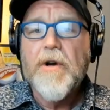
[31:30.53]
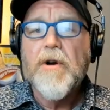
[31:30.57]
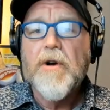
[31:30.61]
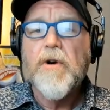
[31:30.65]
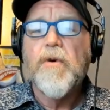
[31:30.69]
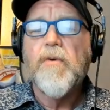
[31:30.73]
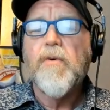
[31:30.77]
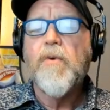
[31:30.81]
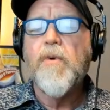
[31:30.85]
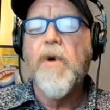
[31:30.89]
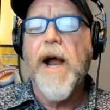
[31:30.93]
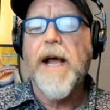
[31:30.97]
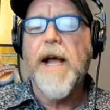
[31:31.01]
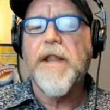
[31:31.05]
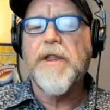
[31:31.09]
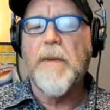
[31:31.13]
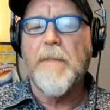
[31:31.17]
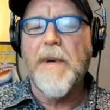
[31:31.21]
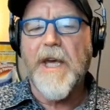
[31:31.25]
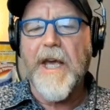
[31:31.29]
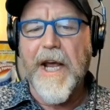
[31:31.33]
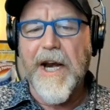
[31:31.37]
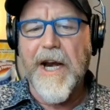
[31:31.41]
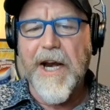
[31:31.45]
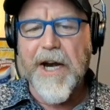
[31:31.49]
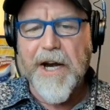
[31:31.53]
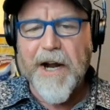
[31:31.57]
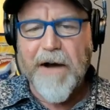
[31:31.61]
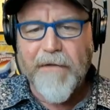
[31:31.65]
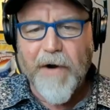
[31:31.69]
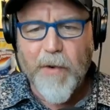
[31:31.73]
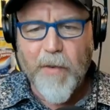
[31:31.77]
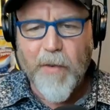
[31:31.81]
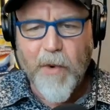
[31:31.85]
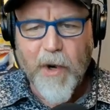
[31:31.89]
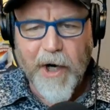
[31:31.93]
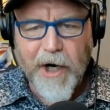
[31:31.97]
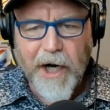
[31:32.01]
we're at the beginning of it,
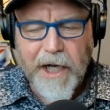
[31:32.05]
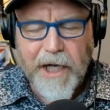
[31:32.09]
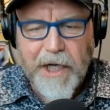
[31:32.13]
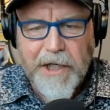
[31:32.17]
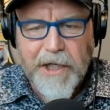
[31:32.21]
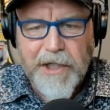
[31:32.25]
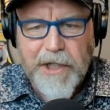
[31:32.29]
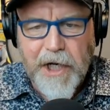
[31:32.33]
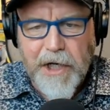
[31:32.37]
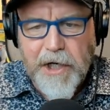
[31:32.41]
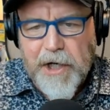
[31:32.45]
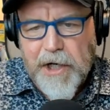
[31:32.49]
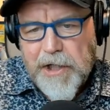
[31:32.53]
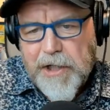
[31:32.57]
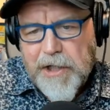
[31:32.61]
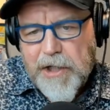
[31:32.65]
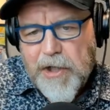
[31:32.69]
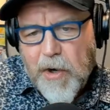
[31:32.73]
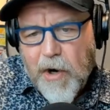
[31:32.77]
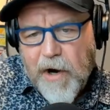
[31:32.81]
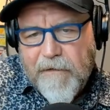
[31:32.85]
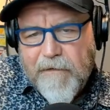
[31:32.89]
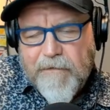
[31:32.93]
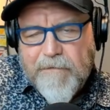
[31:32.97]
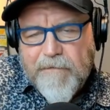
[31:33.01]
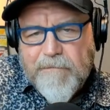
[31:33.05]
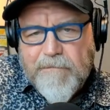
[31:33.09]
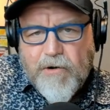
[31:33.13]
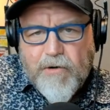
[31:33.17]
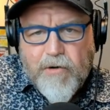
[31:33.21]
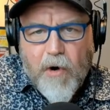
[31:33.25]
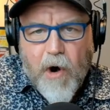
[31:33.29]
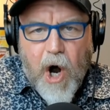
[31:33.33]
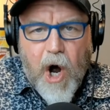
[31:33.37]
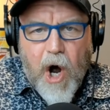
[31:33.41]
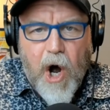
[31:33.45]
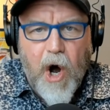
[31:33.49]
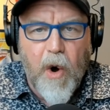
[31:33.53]
and we're going to continue to sort of
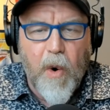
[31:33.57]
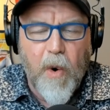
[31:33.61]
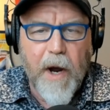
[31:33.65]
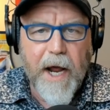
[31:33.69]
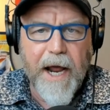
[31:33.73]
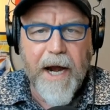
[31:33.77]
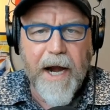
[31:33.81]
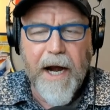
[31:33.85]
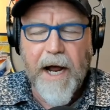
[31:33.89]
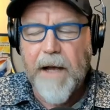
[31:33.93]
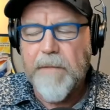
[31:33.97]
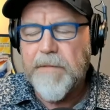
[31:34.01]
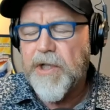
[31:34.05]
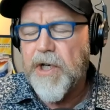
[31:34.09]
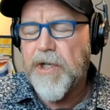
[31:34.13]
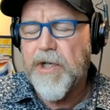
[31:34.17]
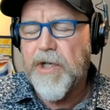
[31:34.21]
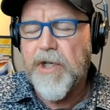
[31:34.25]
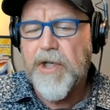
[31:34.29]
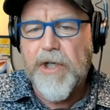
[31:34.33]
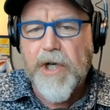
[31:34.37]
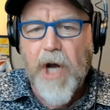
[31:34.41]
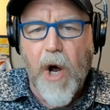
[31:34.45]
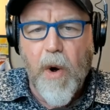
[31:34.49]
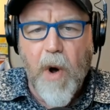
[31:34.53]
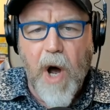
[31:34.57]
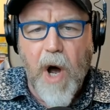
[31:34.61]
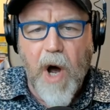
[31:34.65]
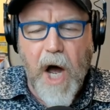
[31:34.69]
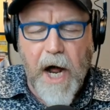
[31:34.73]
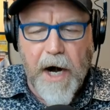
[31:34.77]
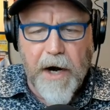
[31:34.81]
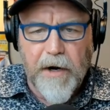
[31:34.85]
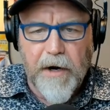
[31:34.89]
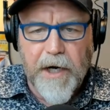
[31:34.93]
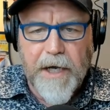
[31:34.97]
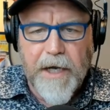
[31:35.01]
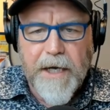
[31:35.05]
grow. And I'm just so
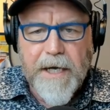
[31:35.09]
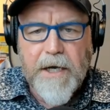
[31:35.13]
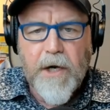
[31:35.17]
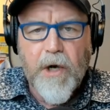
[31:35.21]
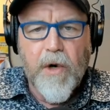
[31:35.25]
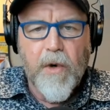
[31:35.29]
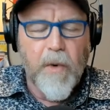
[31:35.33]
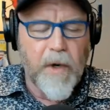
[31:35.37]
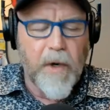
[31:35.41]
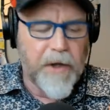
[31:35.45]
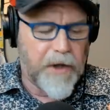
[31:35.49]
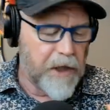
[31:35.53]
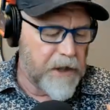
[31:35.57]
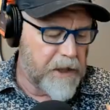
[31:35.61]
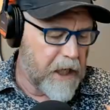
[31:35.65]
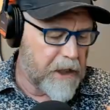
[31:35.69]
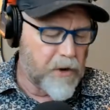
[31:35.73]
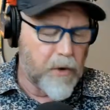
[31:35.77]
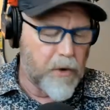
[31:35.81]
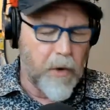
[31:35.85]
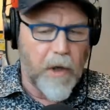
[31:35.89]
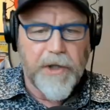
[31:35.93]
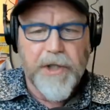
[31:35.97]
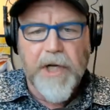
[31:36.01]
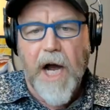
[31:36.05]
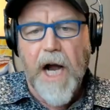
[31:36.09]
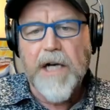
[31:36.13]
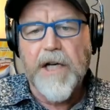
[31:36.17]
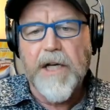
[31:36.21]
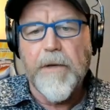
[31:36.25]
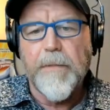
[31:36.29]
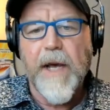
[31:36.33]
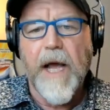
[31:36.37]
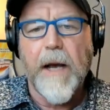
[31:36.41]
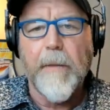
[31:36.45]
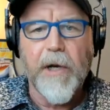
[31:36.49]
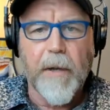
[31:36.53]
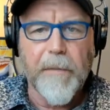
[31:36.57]
honored with Industrial Talk to
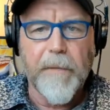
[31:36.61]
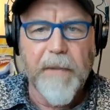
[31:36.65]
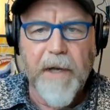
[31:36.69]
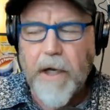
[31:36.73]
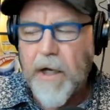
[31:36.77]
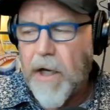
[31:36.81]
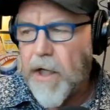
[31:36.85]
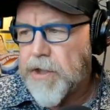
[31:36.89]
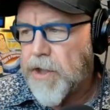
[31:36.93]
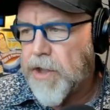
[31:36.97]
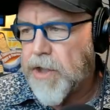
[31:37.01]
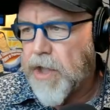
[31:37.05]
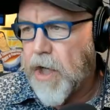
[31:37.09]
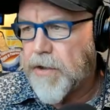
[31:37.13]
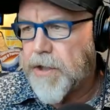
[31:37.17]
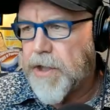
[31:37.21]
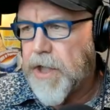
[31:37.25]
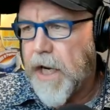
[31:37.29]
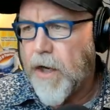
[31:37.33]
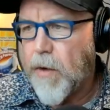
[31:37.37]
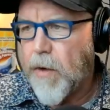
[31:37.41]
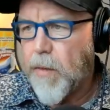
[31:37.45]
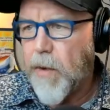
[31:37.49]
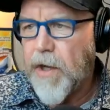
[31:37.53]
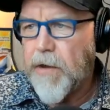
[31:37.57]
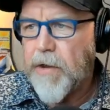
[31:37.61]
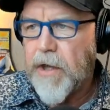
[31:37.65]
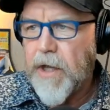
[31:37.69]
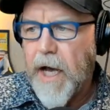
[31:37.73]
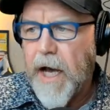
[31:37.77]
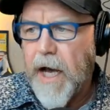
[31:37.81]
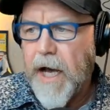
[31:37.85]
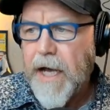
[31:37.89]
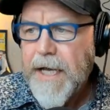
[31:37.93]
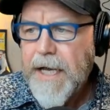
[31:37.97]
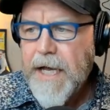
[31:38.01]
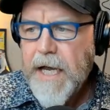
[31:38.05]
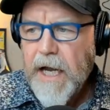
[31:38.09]
be able to be associated with uh,
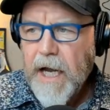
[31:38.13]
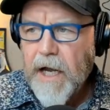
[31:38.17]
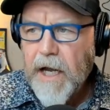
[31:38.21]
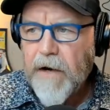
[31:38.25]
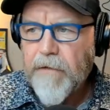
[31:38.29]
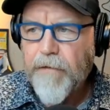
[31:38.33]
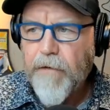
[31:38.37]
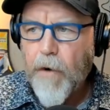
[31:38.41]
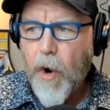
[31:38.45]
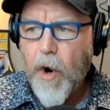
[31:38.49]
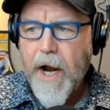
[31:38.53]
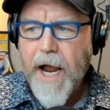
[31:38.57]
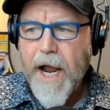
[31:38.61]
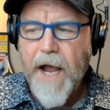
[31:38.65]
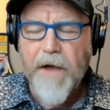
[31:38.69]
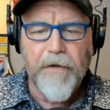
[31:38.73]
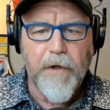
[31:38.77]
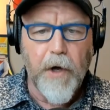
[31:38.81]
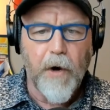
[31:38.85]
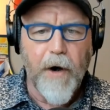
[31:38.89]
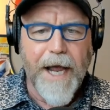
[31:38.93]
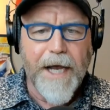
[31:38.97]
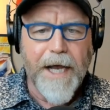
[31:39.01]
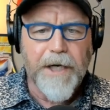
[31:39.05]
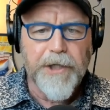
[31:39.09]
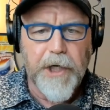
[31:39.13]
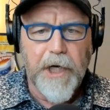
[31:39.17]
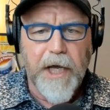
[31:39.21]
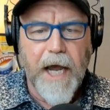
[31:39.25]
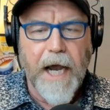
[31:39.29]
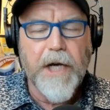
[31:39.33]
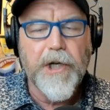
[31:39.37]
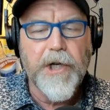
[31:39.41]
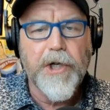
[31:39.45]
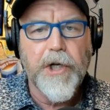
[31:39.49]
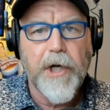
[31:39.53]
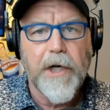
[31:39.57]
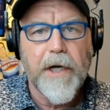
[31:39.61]
Infor and their
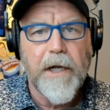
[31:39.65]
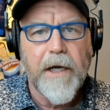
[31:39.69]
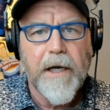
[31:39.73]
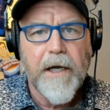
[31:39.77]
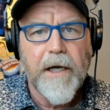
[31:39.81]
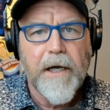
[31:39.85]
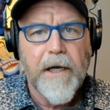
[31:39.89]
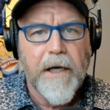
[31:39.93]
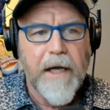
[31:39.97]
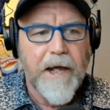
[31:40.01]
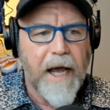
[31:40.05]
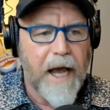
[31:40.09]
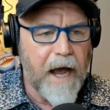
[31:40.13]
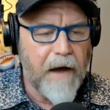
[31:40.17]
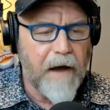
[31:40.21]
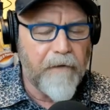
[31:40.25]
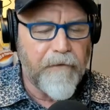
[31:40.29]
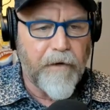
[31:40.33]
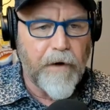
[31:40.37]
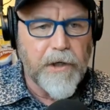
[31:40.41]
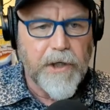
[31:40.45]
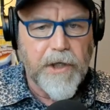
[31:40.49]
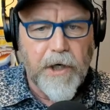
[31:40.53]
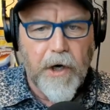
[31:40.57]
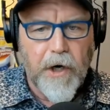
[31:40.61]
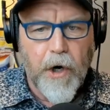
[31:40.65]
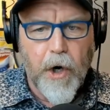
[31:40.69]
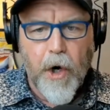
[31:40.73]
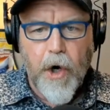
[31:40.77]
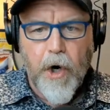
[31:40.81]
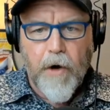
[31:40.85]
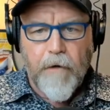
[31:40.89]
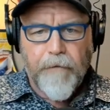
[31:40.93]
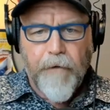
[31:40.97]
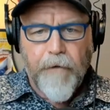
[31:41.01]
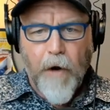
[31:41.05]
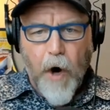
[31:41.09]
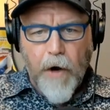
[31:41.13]
education efforts
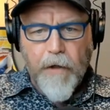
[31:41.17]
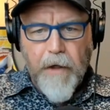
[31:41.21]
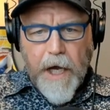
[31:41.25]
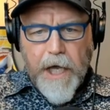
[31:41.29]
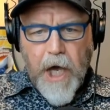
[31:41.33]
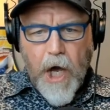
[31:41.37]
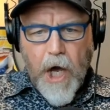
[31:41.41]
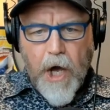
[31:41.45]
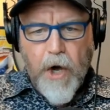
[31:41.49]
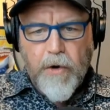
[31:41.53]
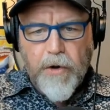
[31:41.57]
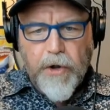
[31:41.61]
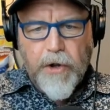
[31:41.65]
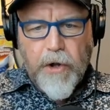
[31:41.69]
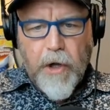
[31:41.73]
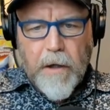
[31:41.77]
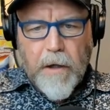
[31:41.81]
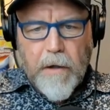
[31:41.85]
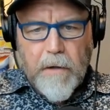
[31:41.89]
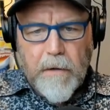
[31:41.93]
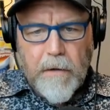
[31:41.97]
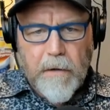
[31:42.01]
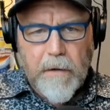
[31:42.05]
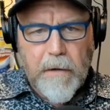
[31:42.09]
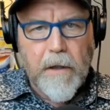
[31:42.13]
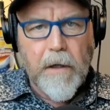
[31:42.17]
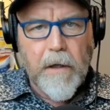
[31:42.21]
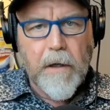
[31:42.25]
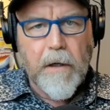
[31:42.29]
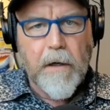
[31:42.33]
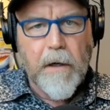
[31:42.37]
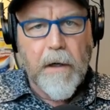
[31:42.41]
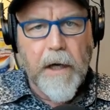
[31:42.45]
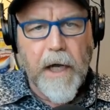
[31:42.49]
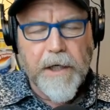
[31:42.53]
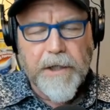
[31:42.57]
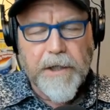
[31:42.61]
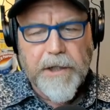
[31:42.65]
for the youth
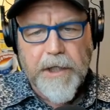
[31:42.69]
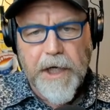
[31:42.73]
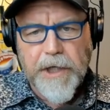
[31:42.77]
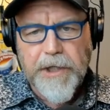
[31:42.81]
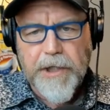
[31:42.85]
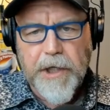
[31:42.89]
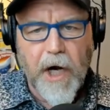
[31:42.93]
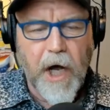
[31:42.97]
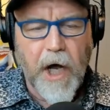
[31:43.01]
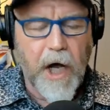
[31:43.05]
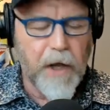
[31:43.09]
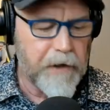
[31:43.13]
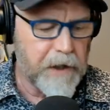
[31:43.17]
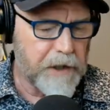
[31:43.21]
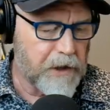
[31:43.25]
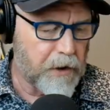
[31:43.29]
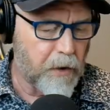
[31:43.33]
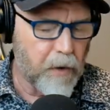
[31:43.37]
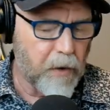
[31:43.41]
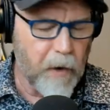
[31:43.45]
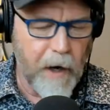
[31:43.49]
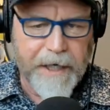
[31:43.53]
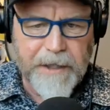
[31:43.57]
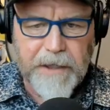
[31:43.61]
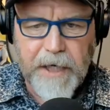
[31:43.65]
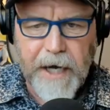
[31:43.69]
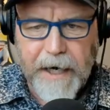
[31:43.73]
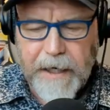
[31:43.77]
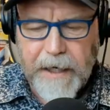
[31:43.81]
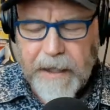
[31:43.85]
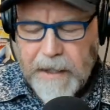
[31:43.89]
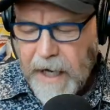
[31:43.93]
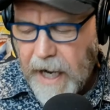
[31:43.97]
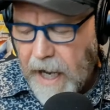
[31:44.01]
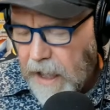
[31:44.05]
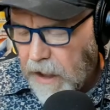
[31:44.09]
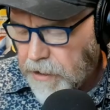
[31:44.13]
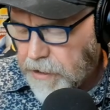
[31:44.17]
and teaching all the great
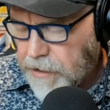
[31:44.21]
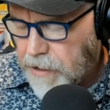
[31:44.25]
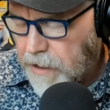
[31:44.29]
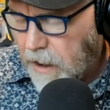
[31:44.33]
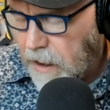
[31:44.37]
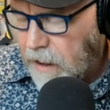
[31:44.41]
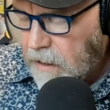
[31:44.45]
technology.